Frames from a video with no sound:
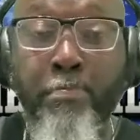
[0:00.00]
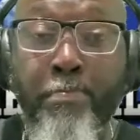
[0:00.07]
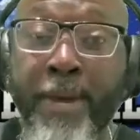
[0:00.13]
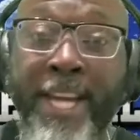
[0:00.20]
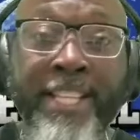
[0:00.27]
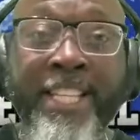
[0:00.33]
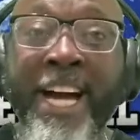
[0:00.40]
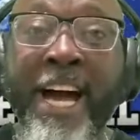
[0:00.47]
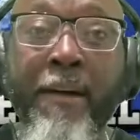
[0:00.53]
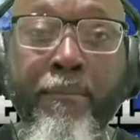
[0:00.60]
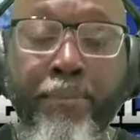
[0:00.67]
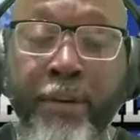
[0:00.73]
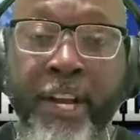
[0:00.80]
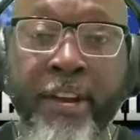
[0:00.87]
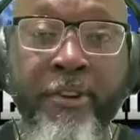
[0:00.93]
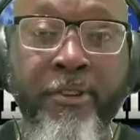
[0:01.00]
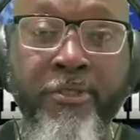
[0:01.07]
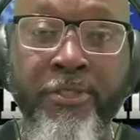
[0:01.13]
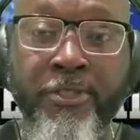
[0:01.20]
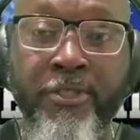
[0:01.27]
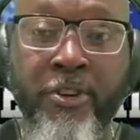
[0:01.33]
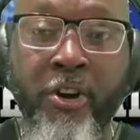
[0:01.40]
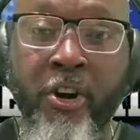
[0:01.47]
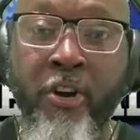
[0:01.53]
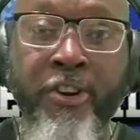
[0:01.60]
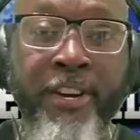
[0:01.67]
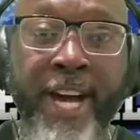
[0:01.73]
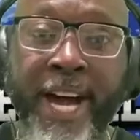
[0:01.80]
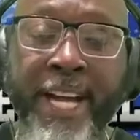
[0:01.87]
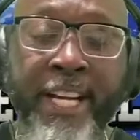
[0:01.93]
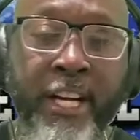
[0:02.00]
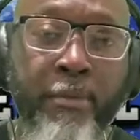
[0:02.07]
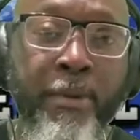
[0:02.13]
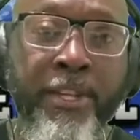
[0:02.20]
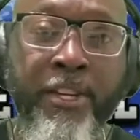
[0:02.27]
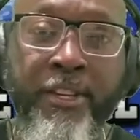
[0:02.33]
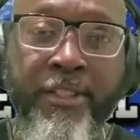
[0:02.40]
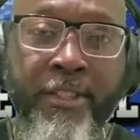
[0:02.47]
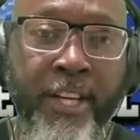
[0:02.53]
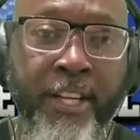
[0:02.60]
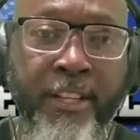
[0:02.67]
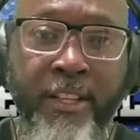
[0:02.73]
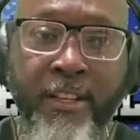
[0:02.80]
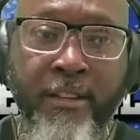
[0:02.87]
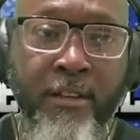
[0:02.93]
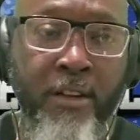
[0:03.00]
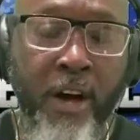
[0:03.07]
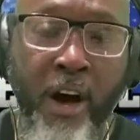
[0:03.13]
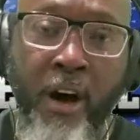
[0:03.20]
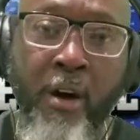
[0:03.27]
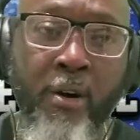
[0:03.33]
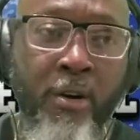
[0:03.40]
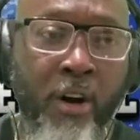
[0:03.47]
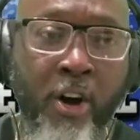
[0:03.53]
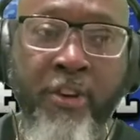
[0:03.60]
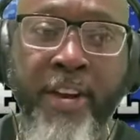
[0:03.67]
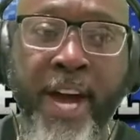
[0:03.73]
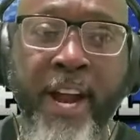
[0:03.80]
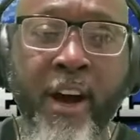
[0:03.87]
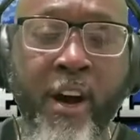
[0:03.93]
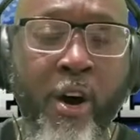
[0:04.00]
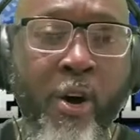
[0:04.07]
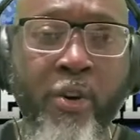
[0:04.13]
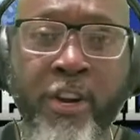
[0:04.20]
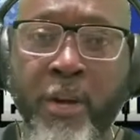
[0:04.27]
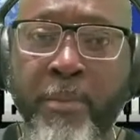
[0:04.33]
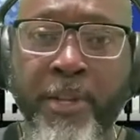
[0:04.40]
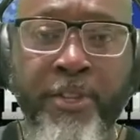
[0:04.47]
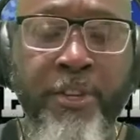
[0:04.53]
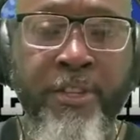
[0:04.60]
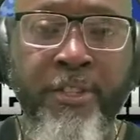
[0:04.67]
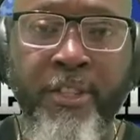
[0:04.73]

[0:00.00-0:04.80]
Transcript: big time players are not coming to Kentucky. All are not all coming to